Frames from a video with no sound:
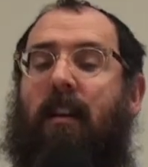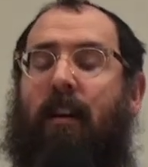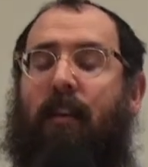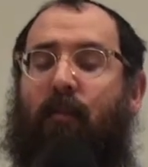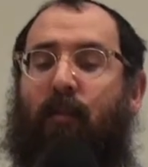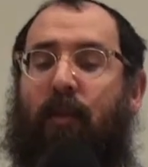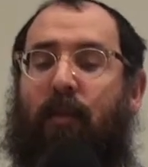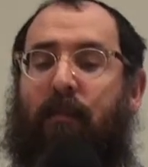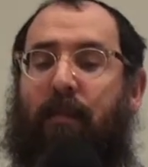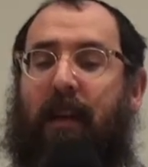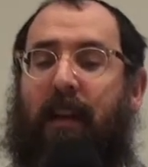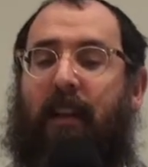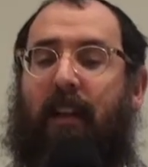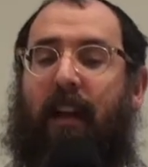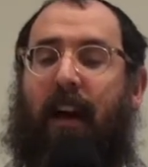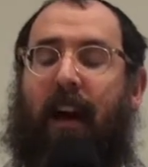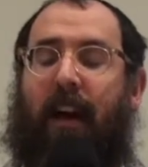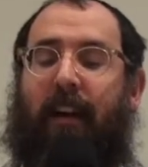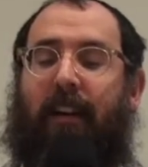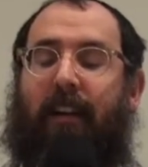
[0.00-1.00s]
It would be
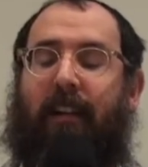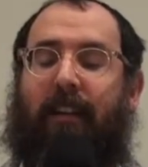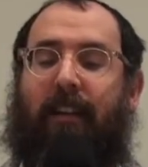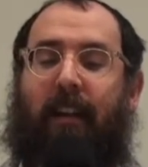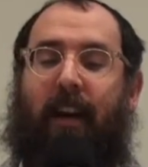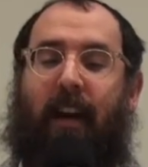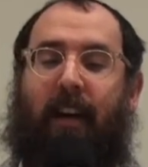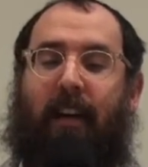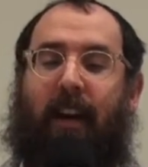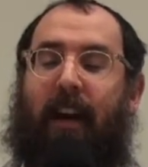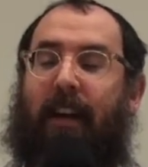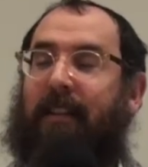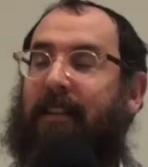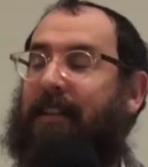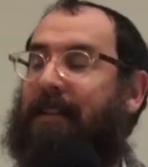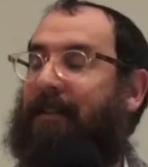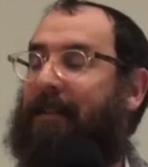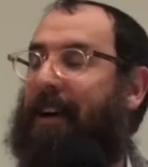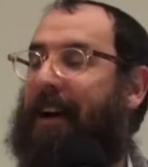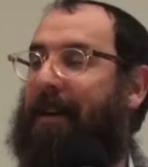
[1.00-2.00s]
like, I can't
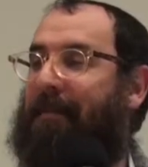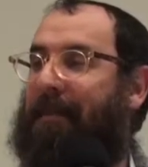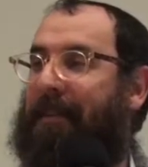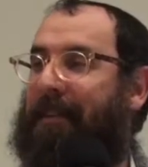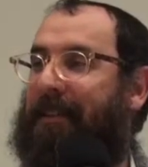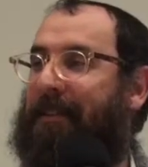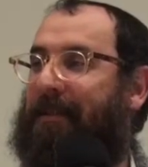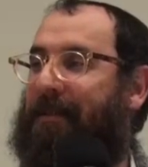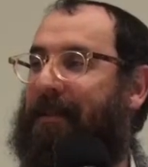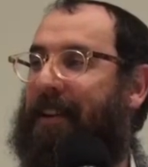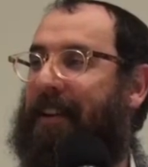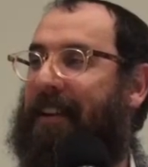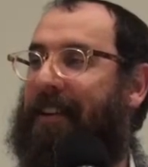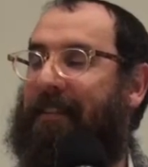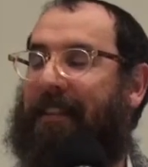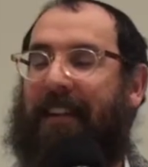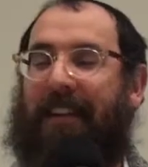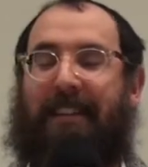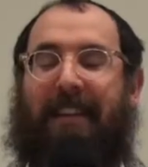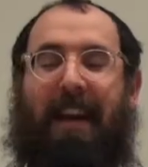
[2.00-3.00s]
describe it because we don't have
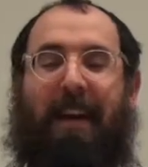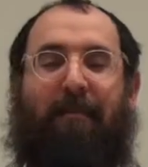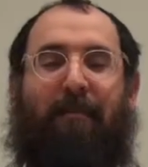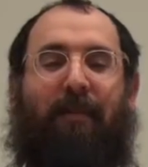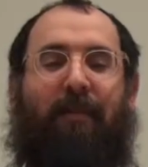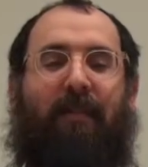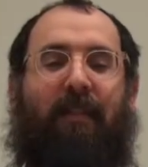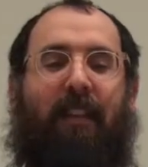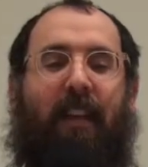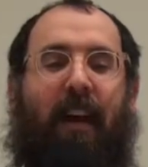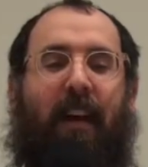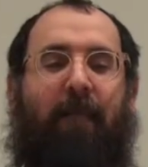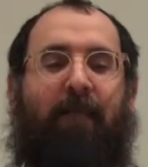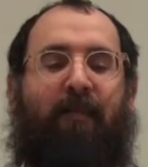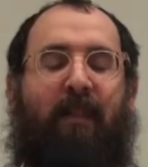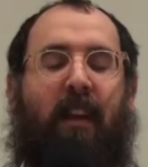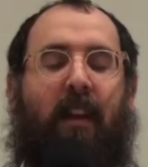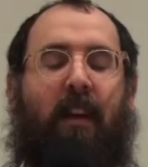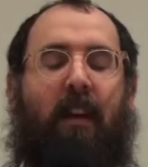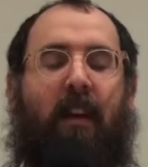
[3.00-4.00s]
an example for that,
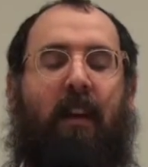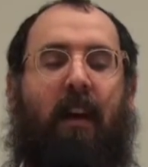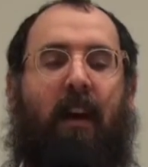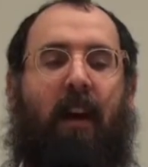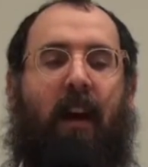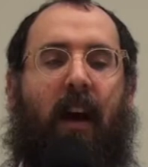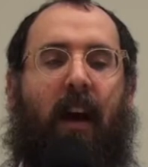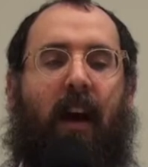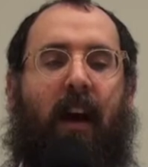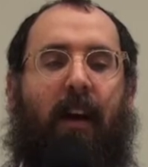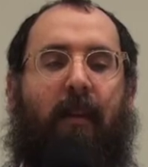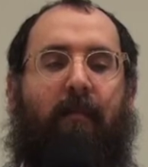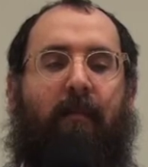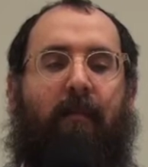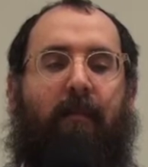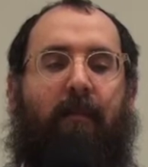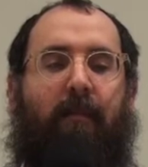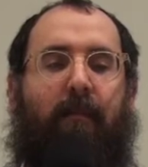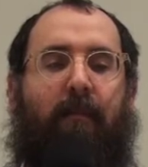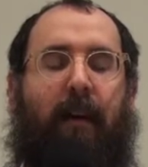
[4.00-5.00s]

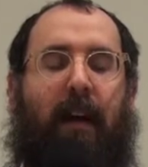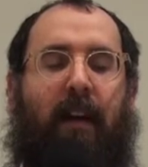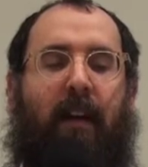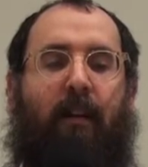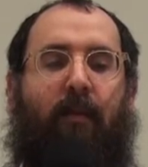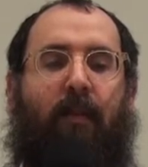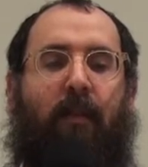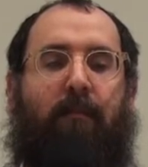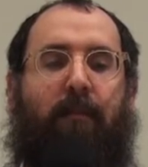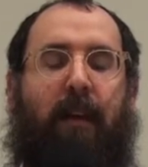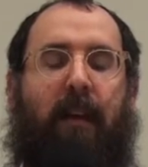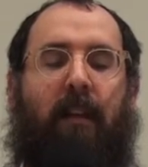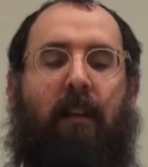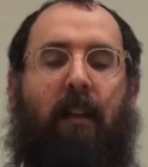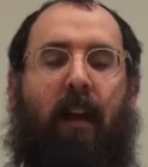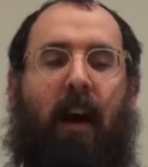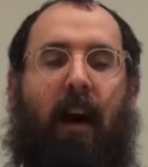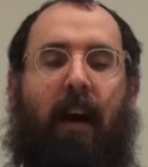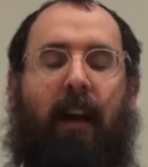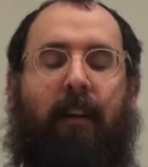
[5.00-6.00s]
but it would be
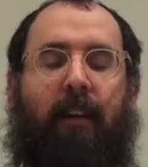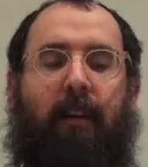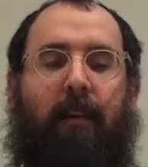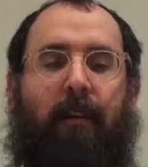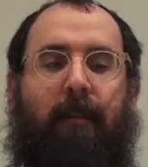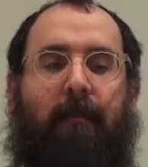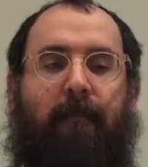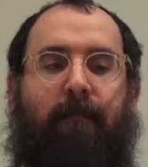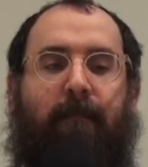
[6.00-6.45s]
like